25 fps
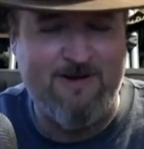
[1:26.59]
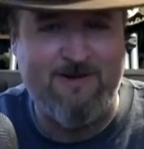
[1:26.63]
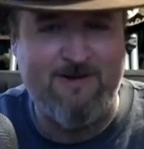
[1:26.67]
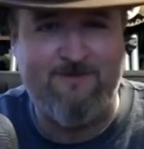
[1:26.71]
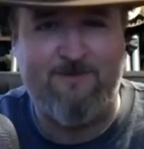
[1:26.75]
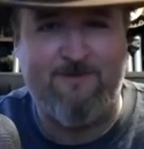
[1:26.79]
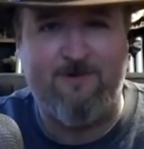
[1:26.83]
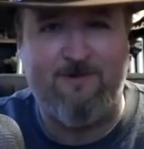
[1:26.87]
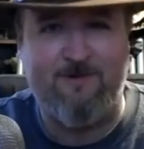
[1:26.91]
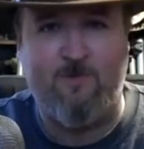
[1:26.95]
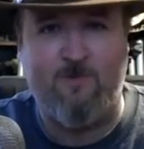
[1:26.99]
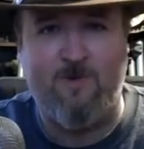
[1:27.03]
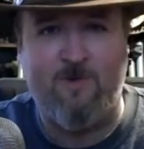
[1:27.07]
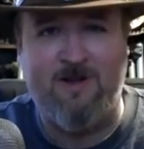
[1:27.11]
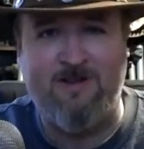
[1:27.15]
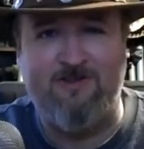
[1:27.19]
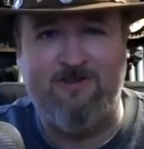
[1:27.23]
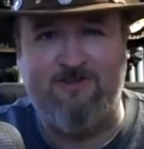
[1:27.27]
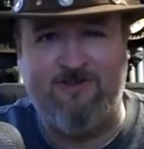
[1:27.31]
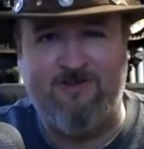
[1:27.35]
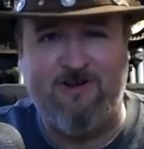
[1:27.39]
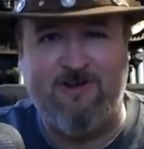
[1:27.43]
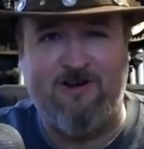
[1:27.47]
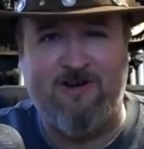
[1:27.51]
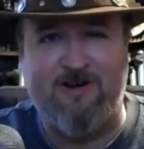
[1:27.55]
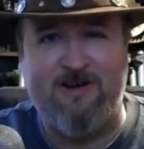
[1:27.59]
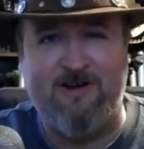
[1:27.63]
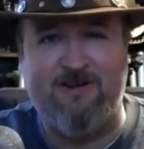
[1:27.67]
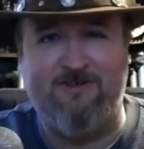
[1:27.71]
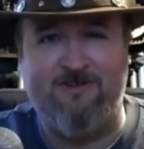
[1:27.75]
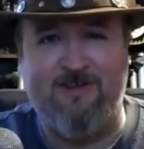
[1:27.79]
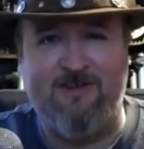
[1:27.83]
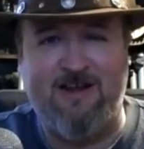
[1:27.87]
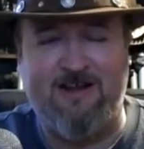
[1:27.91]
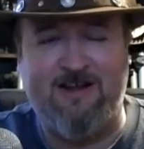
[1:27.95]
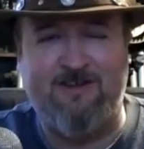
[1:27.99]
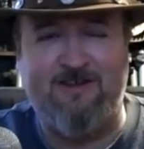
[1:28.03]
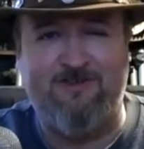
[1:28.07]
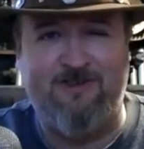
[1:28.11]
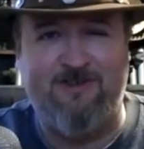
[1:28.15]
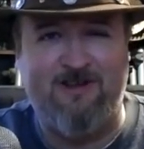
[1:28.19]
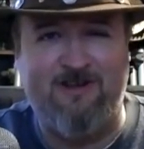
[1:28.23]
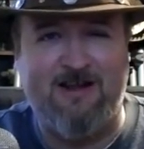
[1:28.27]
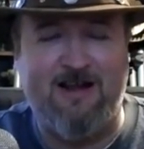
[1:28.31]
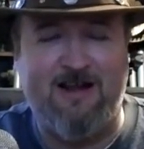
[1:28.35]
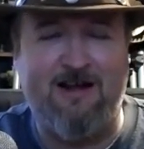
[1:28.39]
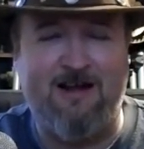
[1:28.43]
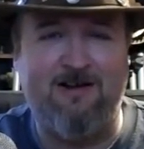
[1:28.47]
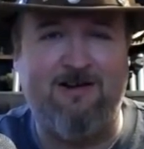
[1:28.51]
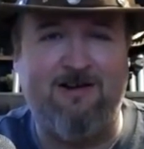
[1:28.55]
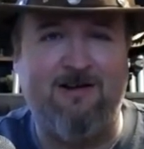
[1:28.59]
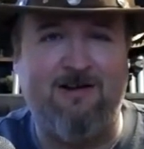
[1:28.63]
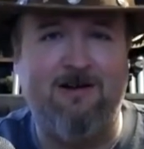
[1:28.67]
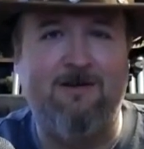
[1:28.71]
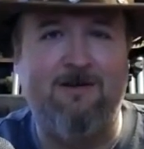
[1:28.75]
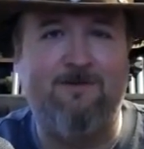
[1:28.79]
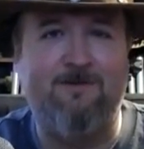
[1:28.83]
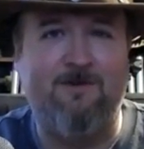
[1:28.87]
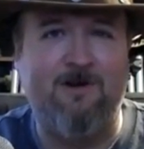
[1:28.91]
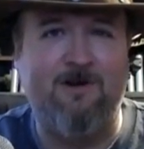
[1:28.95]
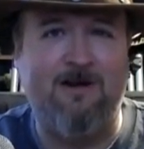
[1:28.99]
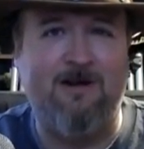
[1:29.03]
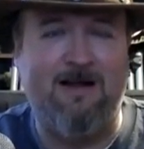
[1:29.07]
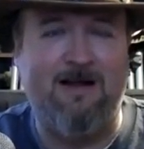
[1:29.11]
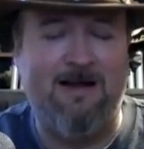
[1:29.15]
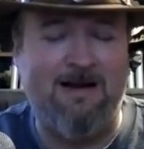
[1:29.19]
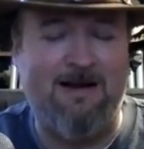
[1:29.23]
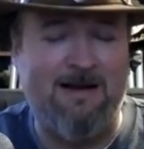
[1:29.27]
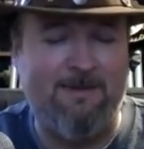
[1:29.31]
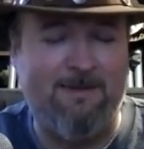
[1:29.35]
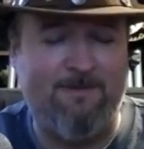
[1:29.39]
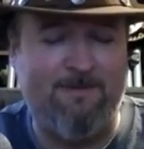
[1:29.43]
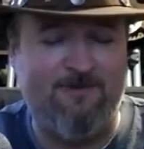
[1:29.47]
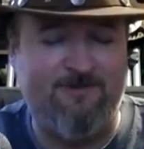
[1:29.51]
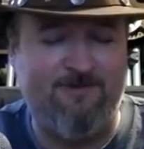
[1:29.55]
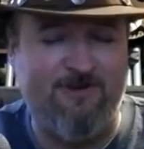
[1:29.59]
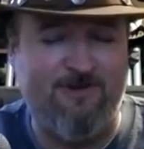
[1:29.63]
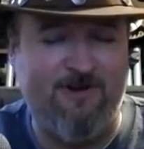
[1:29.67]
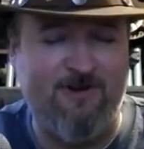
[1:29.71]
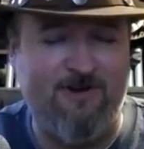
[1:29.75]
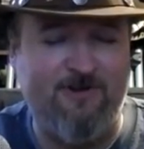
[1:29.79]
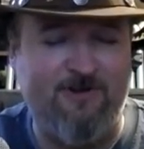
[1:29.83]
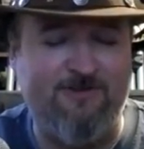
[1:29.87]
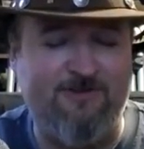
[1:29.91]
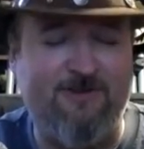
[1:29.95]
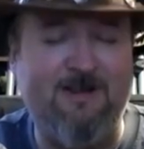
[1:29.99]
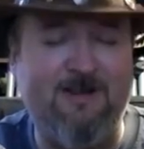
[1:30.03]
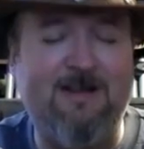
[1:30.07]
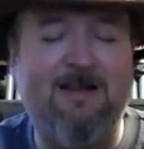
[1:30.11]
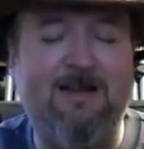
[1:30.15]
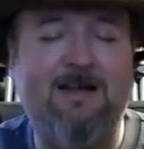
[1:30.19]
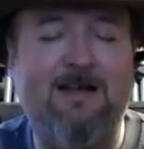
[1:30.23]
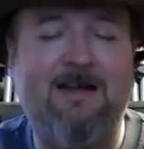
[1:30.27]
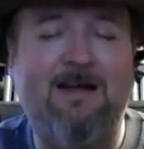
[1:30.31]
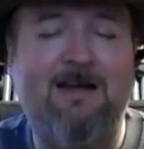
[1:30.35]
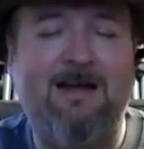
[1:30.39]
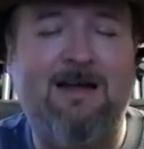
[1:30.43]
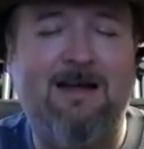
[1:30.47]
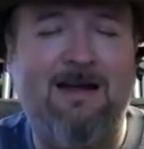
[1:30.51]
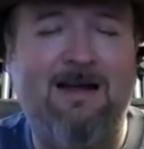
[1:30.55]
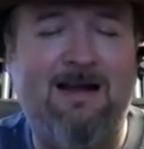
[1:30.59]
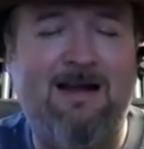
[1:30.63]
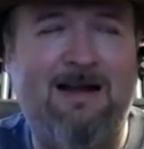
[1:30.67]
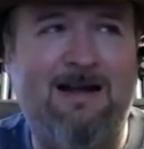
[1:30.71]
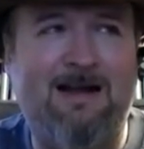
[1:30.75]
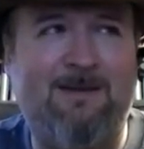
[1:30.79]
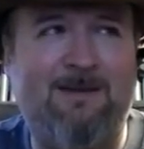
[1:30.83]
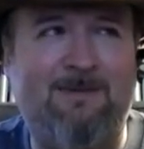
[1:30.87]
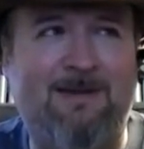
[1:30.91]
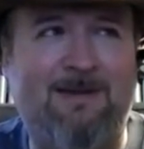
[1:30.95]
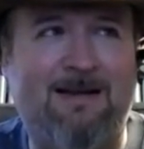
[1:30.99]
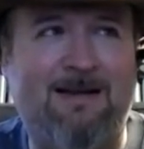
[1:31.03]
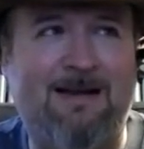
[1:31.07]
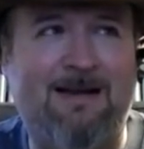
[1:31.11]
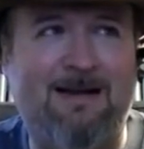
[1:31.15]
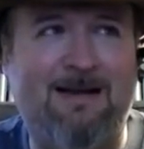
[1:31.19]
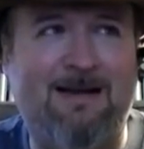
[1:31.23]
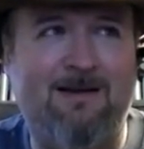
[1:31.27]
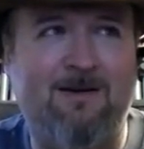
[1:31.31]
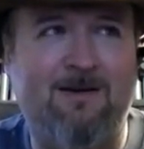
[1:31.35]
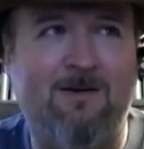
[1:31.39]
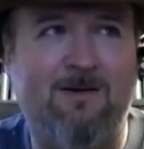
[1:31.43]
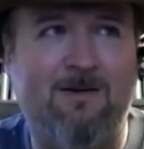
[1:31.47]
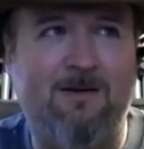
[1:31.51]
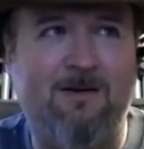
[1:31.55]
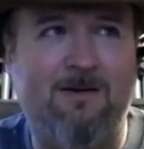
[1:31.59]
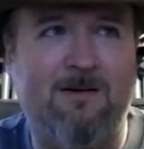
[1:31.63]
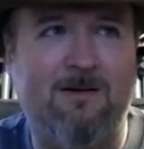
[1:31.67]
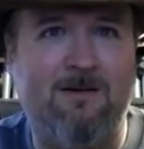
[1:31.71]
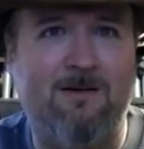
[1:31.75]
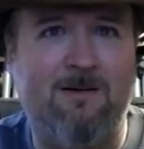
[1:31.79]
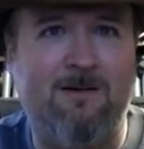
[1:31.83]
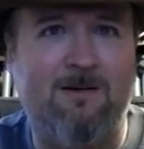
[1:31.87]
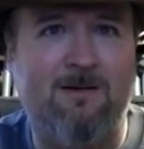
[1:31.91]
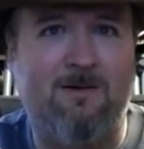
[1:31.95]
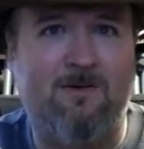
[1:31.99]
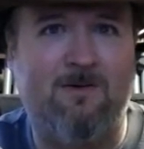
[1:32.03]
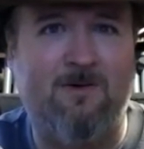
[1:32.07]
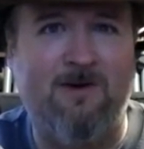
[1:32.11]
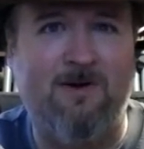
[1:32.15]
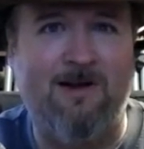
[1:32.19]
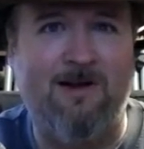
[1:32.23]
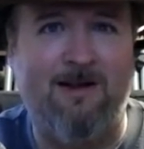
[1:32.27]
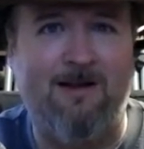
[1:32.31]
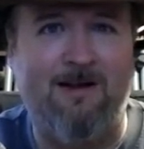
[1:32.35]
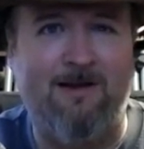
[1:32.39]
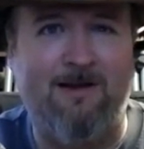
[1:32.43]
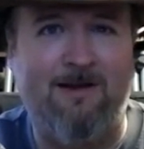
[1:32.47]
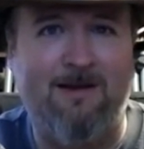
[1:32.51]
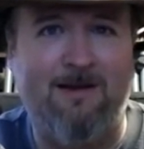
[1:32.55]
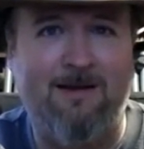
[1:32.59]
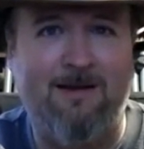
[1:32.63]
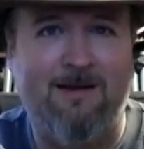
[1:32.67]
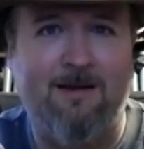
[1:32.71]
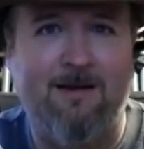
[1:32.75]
for one series as the Doctor for 9 episodes. And I'm like, really?